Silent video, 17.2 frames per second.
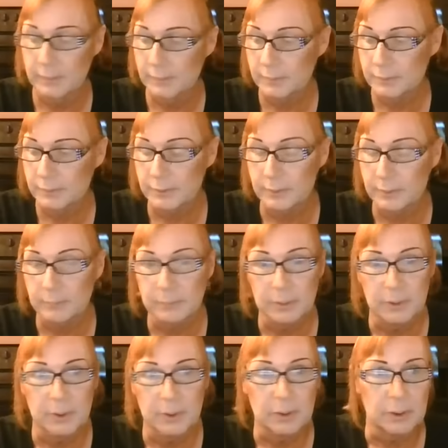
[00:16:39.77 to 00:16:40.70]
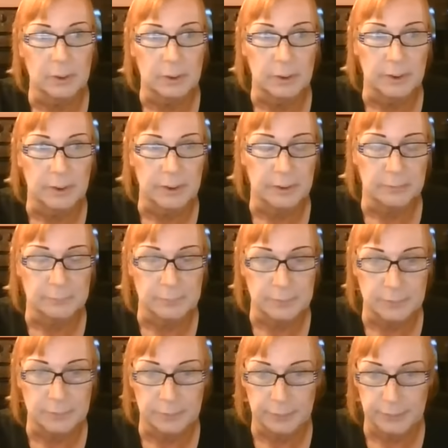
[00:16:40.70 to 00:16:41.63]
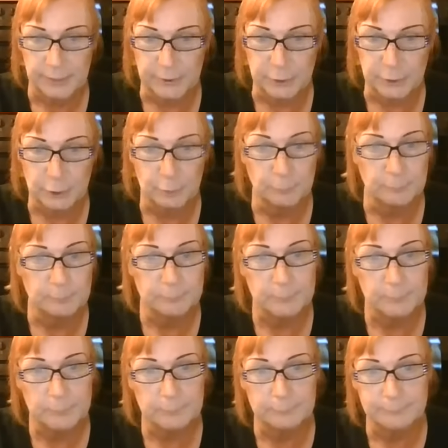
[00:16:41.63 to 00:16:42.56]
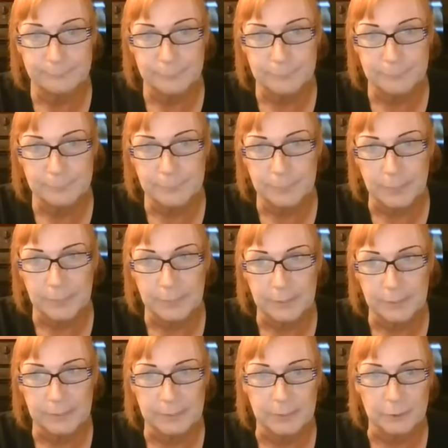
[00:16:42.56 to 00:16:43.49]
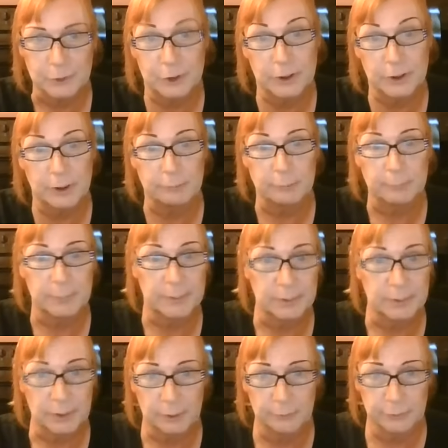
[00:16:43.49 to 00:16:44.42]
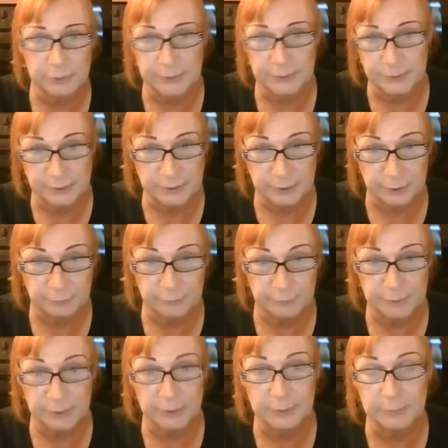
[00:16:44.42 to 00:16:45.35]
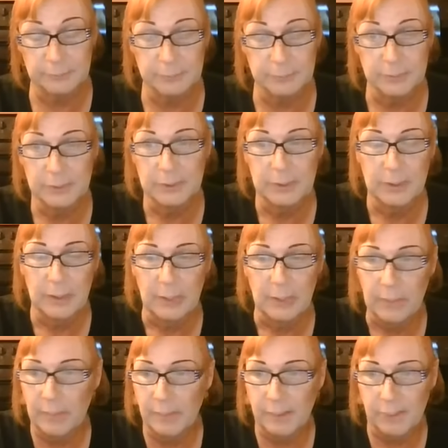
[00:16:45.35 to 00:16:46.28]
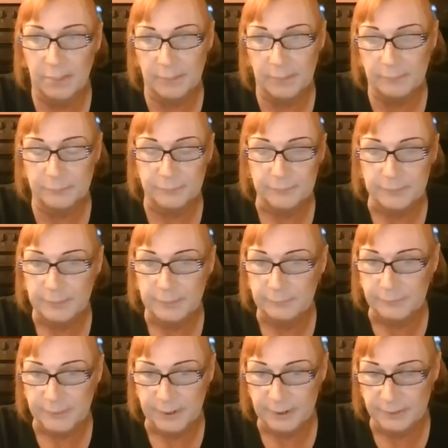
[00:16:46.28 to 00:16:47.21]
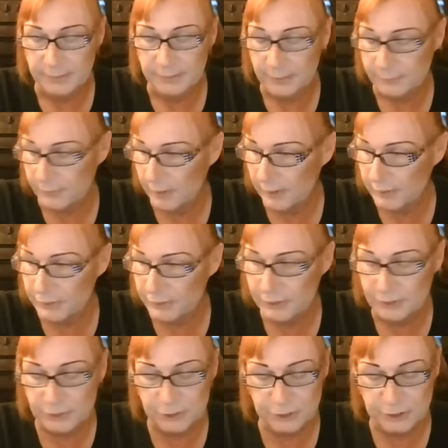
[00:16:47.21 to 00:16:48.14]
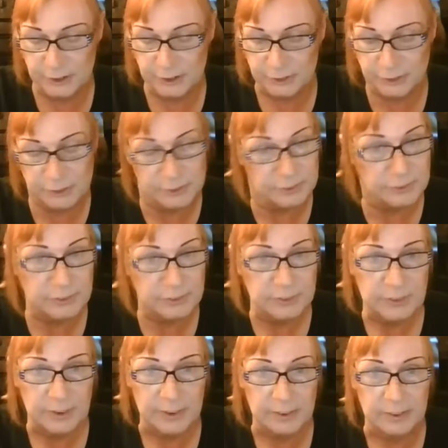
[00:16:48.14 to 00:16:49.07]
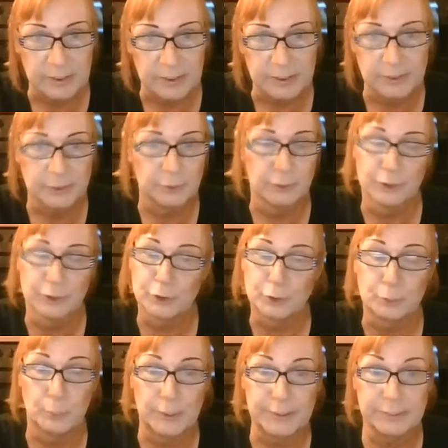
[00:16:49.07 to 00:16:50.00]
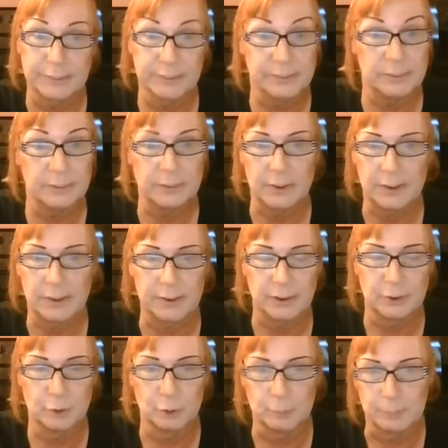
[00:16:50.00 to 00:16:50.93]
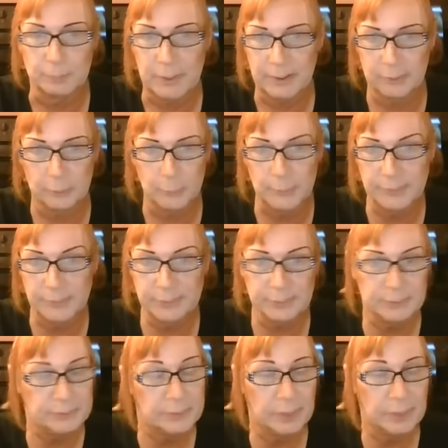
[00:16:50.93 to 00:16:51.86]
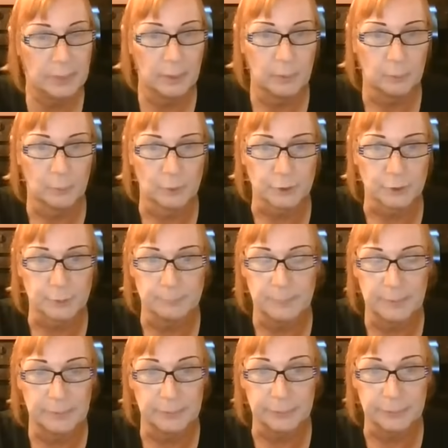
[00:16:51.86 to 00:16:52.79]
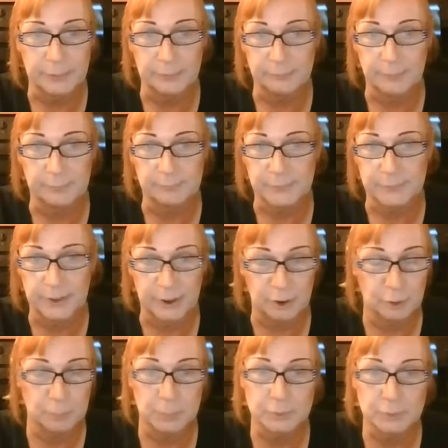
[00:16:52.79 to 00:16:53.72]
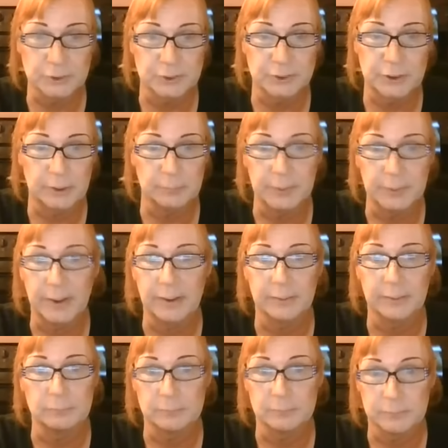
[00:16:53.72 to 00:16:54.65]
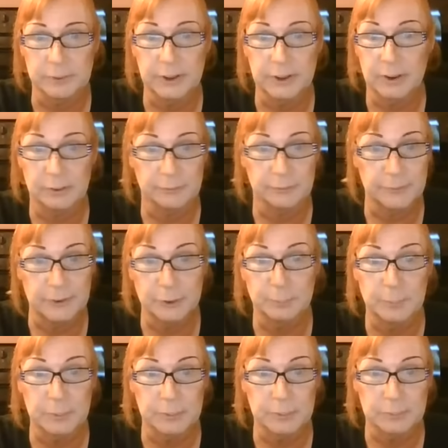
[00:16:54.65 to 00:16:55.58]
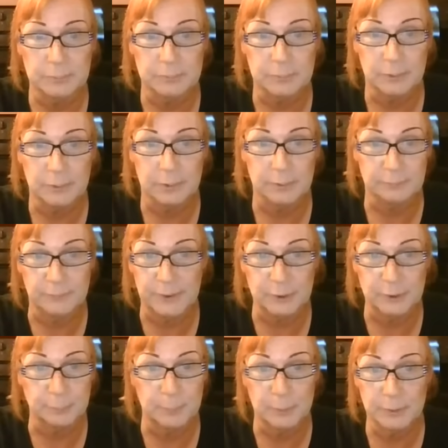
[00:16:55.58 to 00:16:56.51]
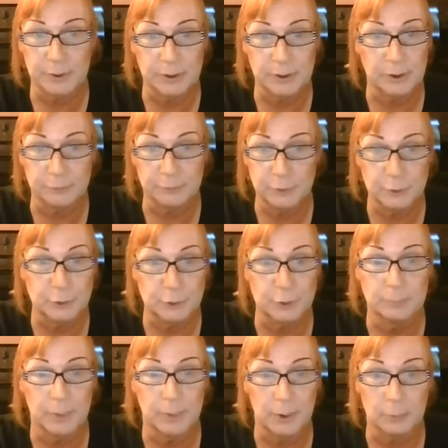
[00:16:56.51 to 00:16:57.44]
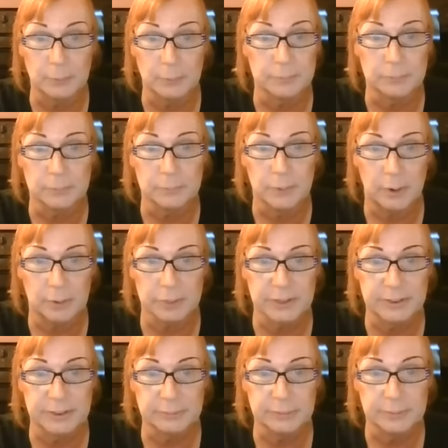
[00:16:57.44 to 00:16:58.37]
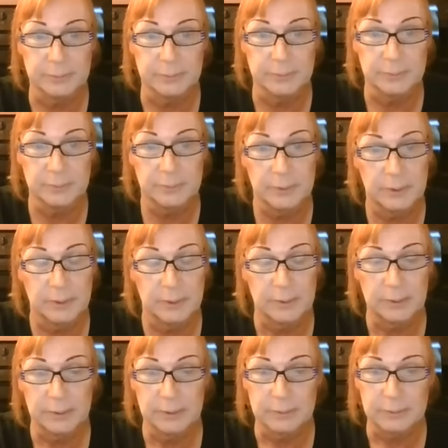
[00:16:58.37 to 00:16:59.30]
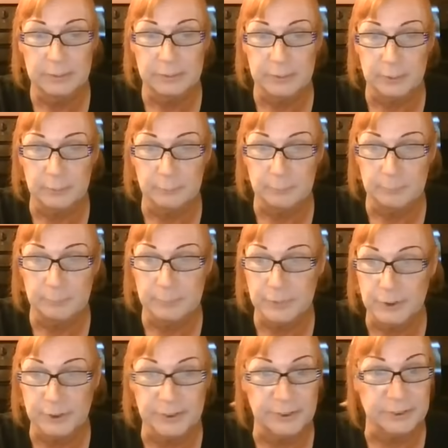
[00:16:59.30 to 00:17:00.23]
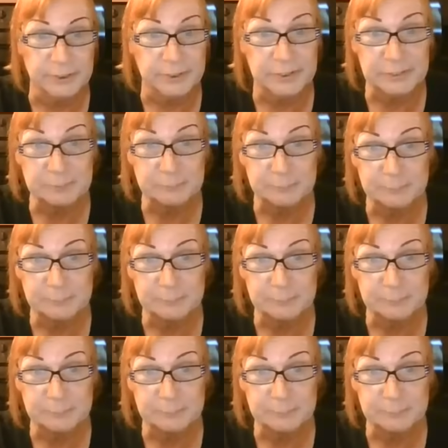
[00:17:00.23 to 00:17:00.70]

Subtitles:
So again, thank you. And I'll see everybody hopefully in the next video. If I get enough content suggestions, I could do these weekly. I could do them bi-weekly, once a month. If I'm terrible, just tell me, hey, get off Facebook. Get off YouTube. I will. I'll leave. So see you next time.